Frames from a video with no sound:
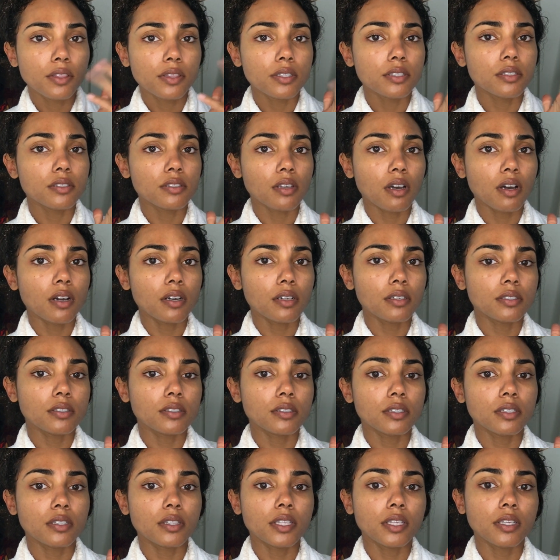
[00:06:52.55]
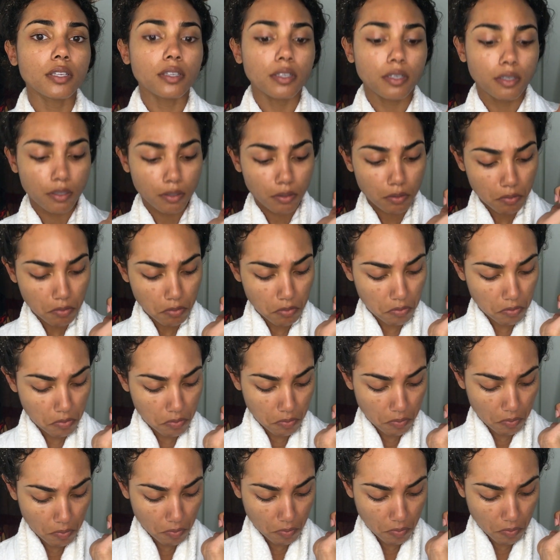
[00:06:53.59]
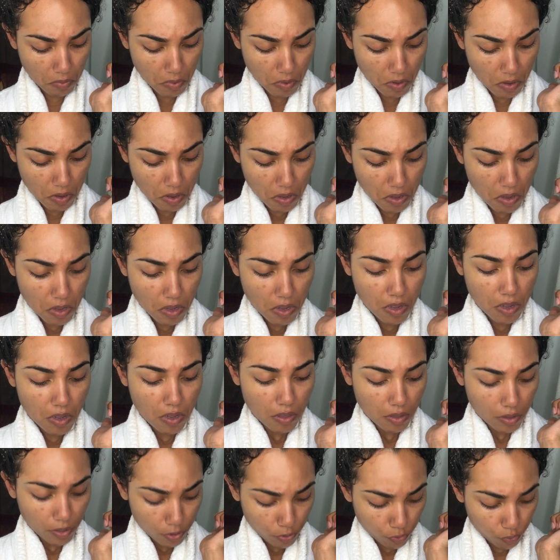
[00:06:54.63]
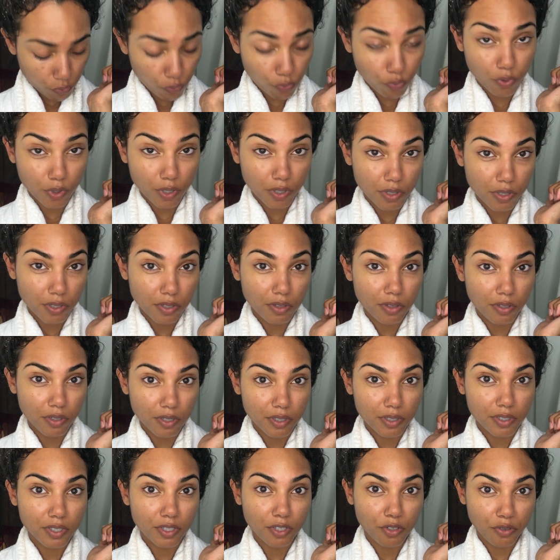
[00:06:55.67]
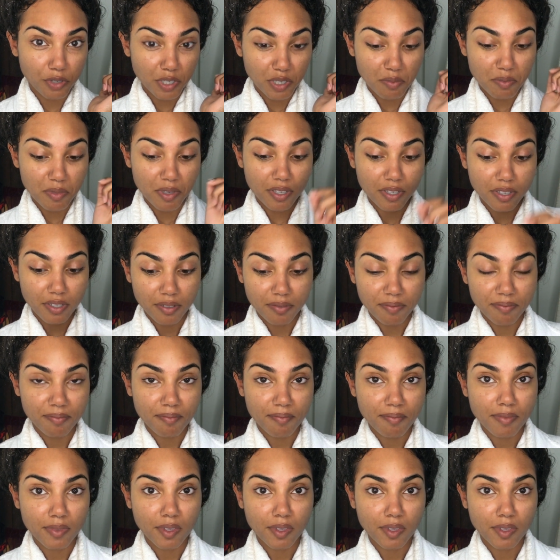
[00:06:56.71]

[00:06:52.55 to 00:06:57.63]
the sauce and thinking, this really looks creamy.